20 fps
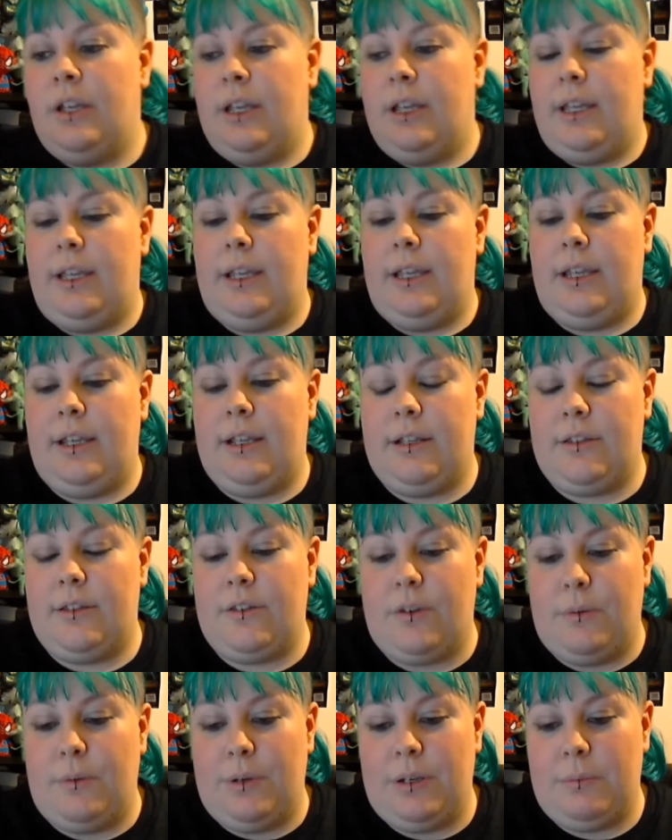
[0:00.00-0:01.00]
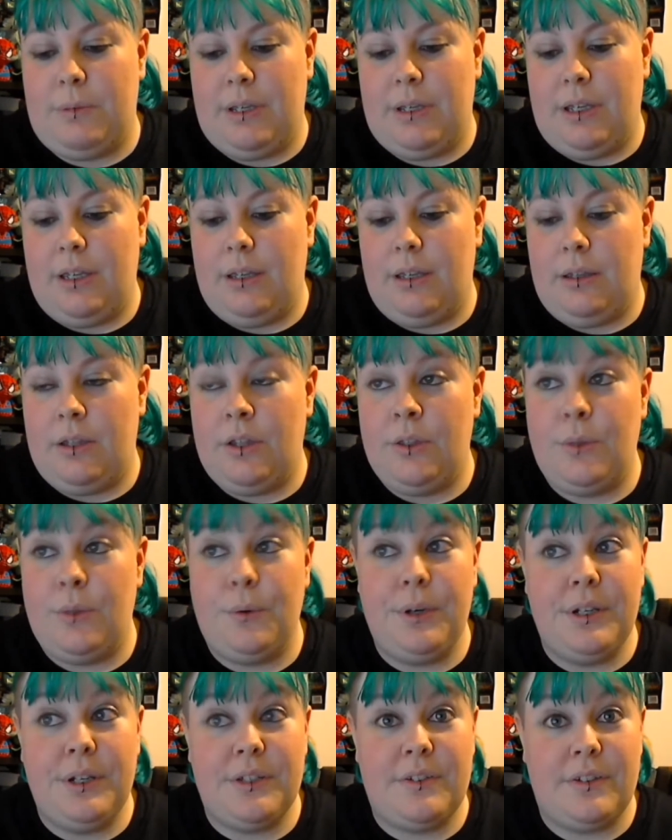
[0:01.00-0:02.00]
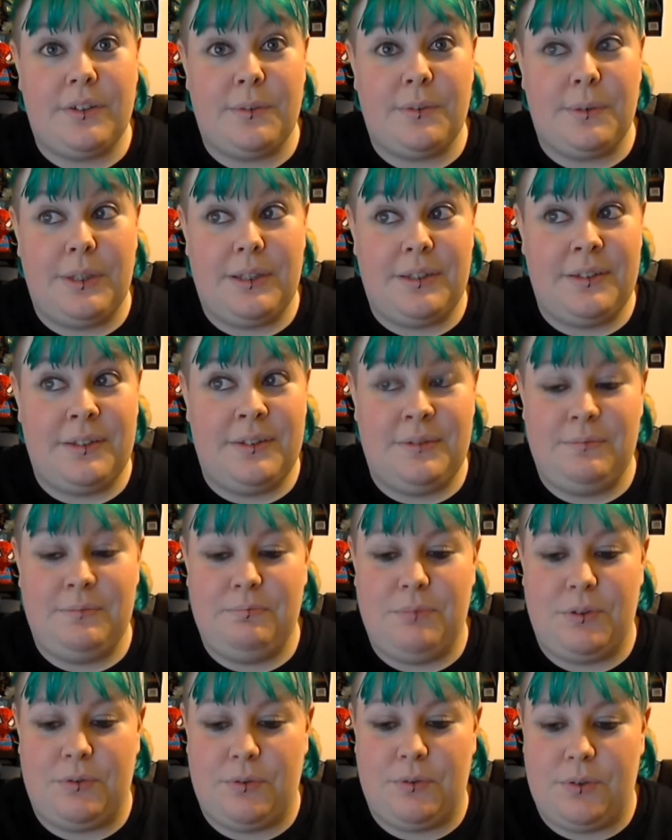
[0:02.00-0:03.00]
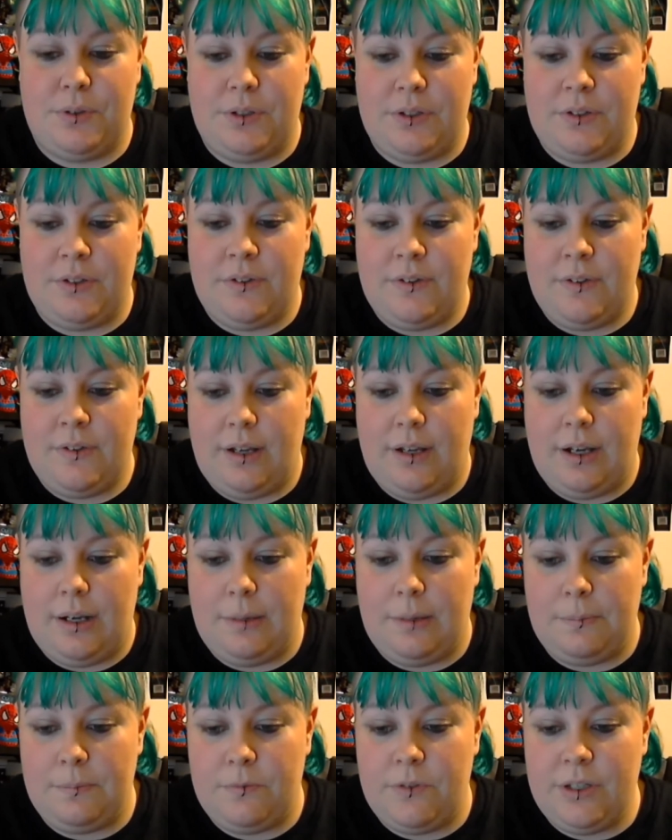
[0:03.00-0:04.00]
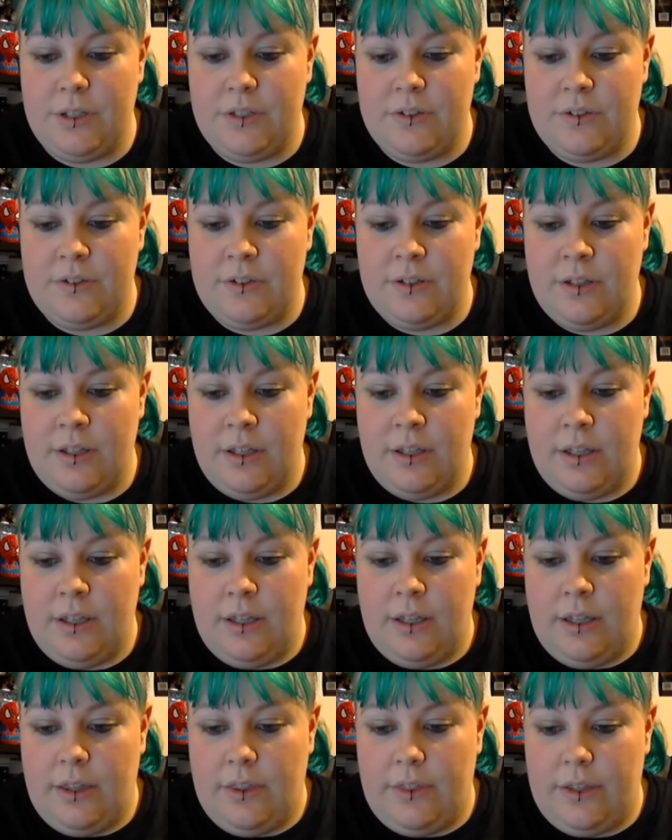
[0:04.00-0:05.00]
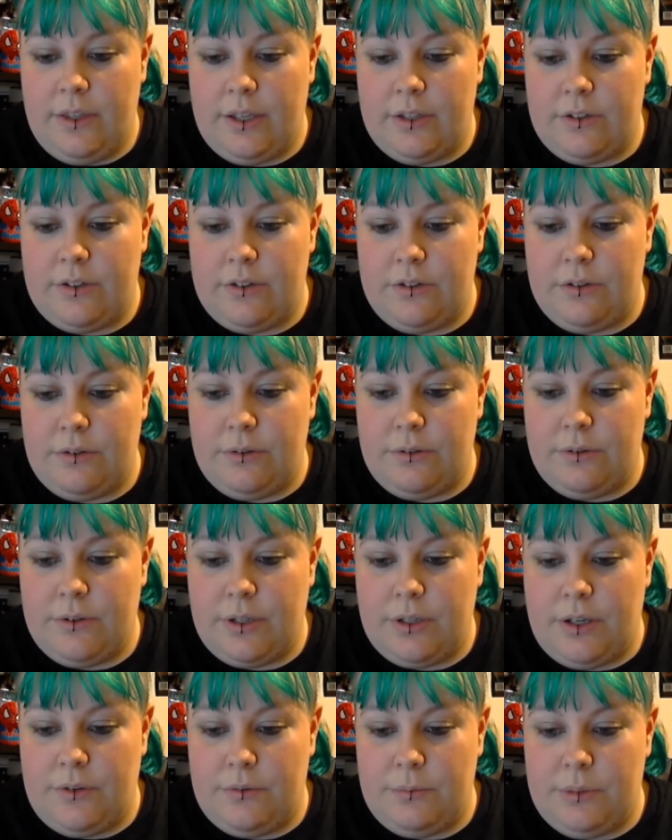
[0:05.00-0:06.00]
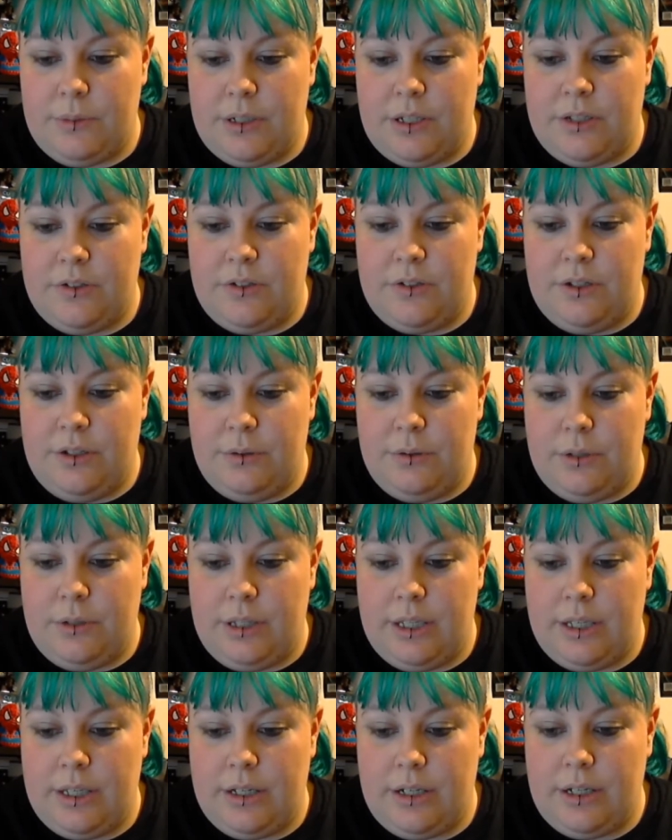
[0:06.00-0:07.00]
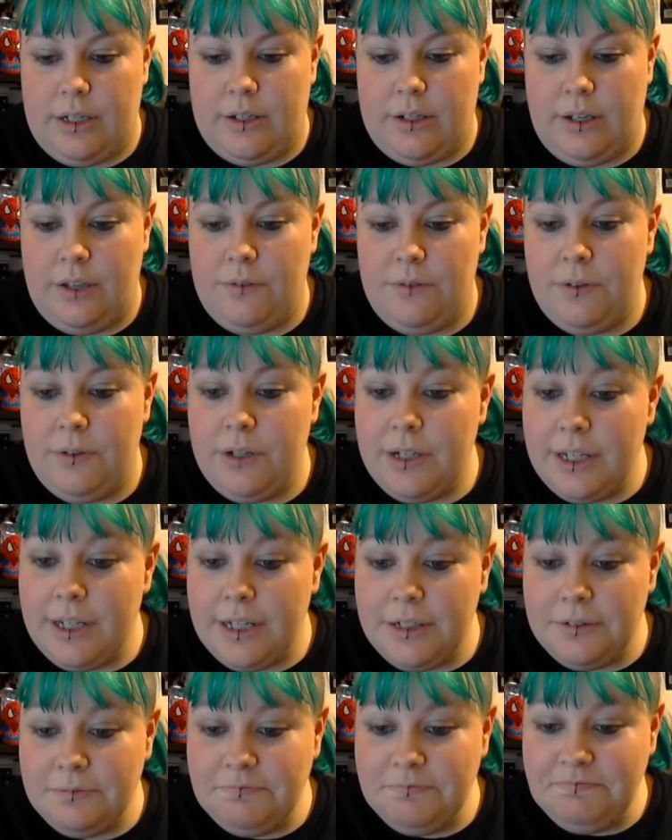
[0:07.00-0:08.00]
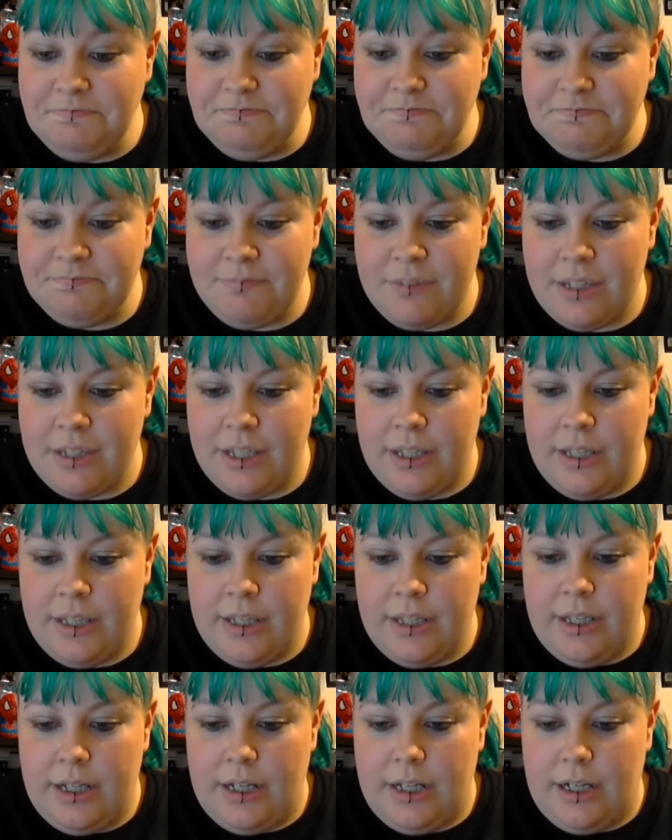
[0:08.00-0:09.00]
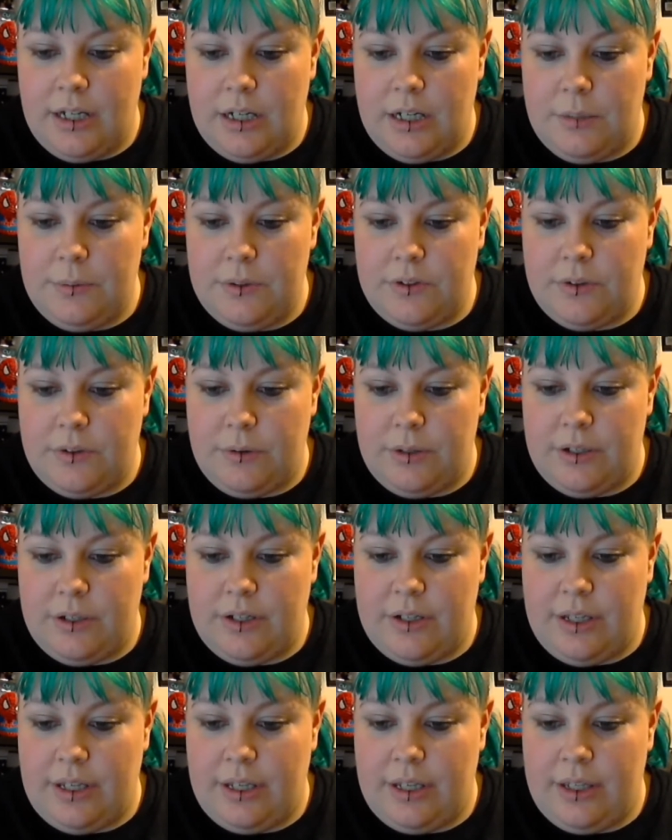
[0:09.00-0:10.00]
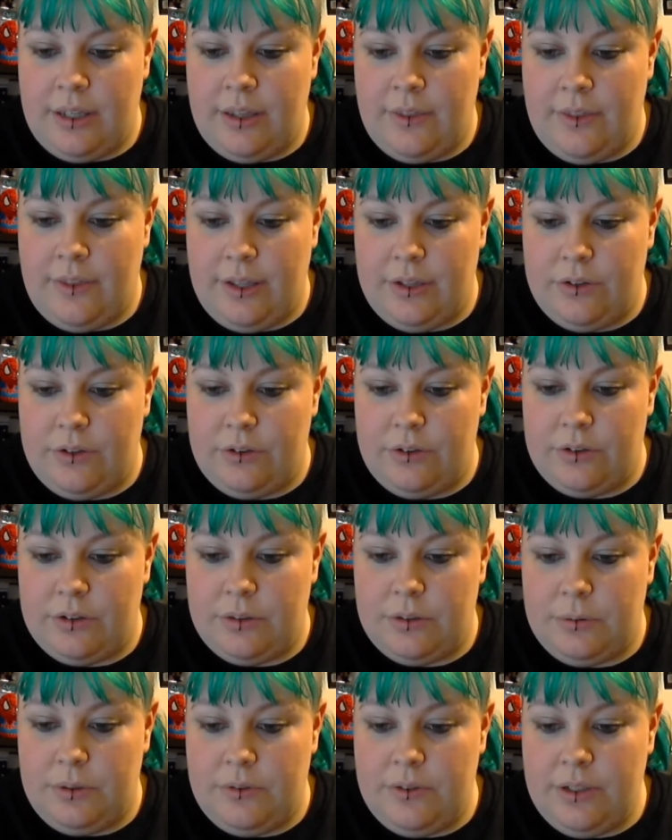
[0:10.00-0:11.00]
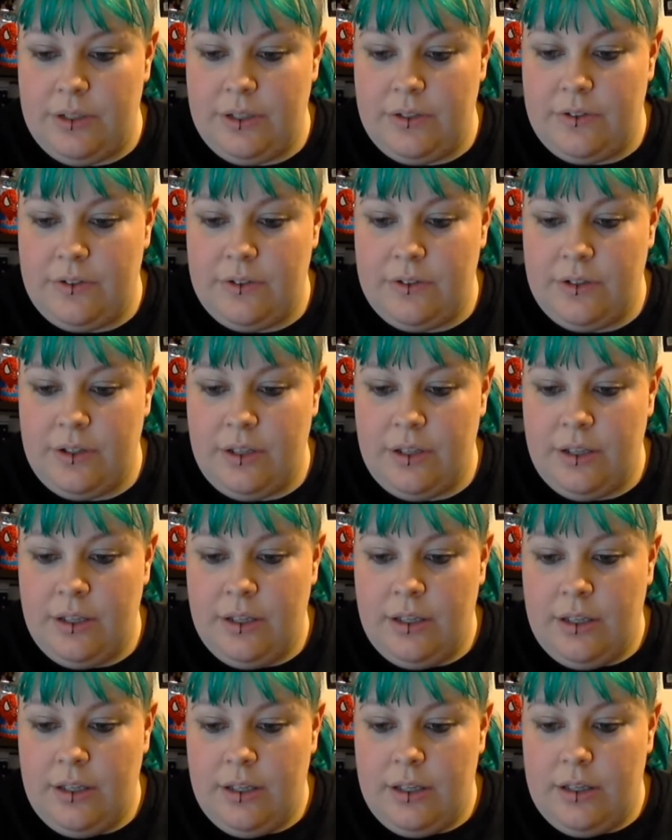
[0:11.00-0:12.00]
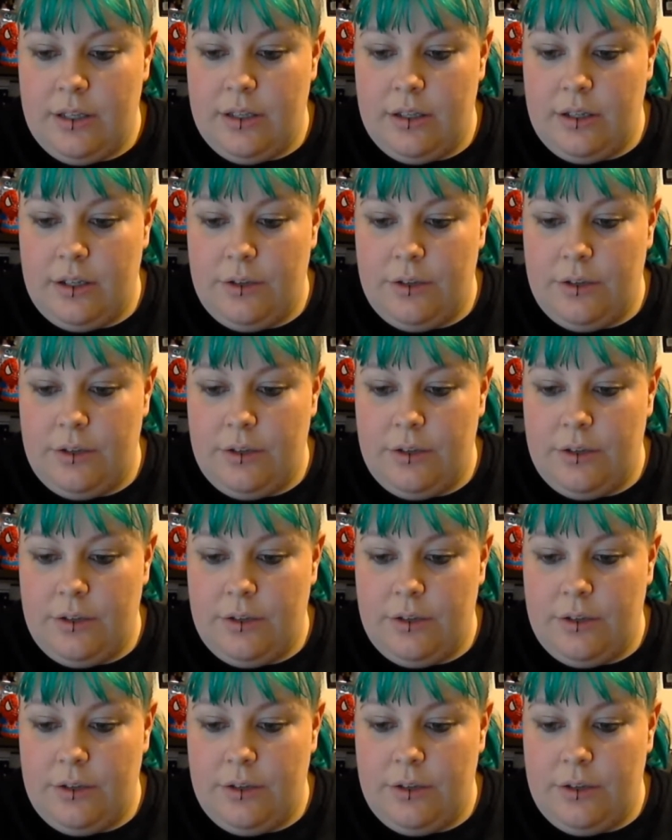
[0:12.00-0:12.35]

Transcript: It's going to be 3 to 6 weeks before it's fixed, thanks to the government continually cutting TAFE funding. It's going to take that long to be fixed. I